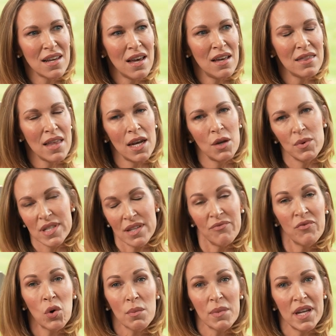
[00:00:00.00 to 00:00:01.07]
and that it was
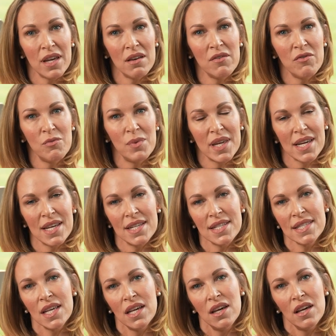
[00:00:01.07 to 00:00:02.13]
informative, because,